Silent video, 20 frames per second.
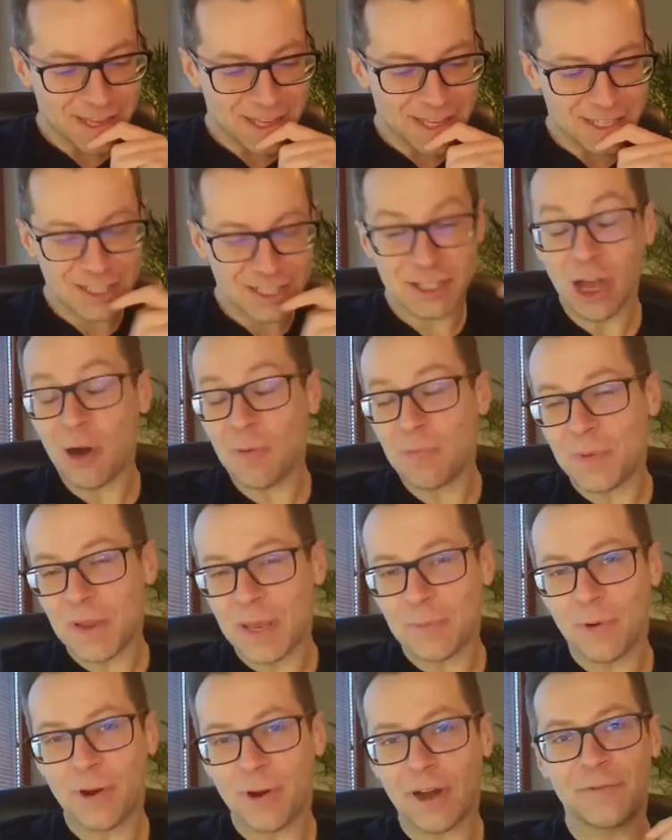some
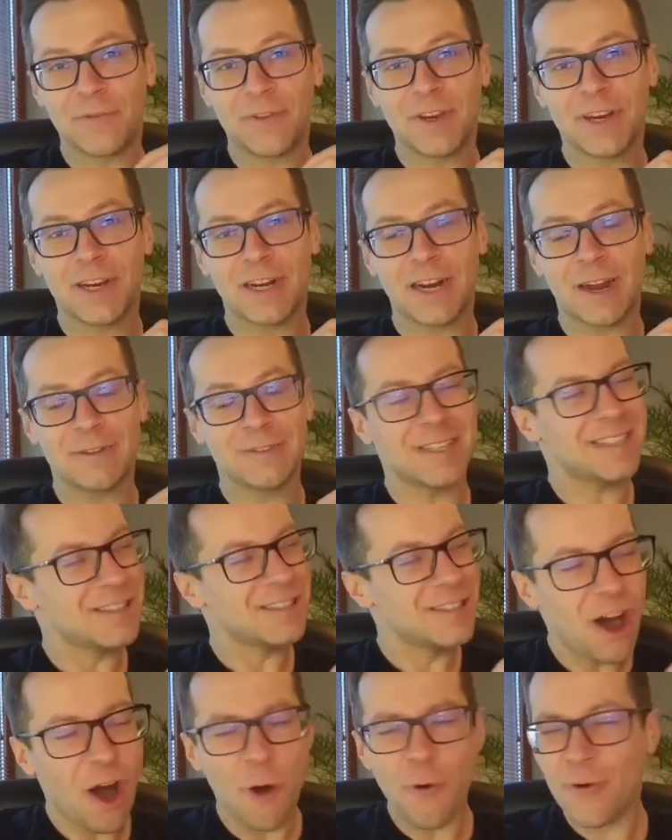people have figured out that
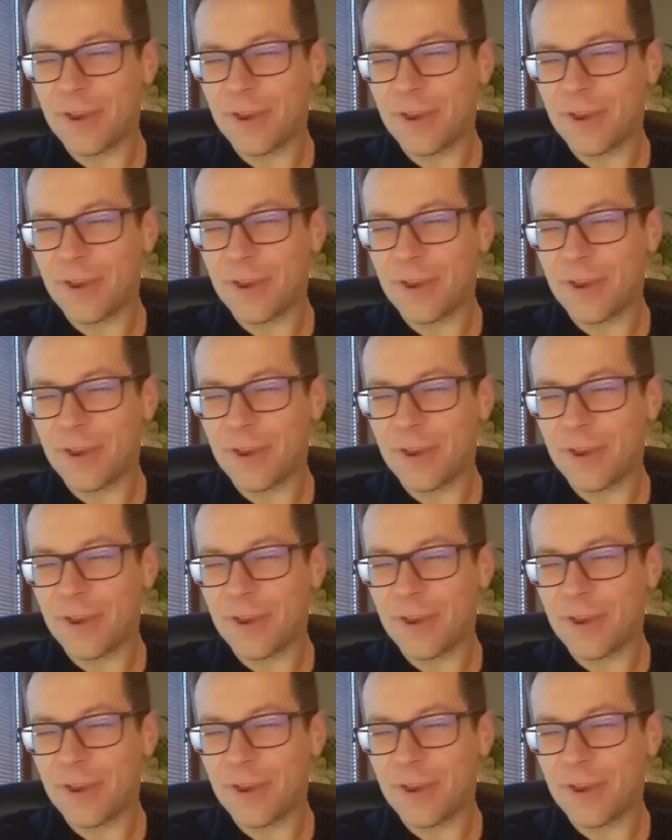no,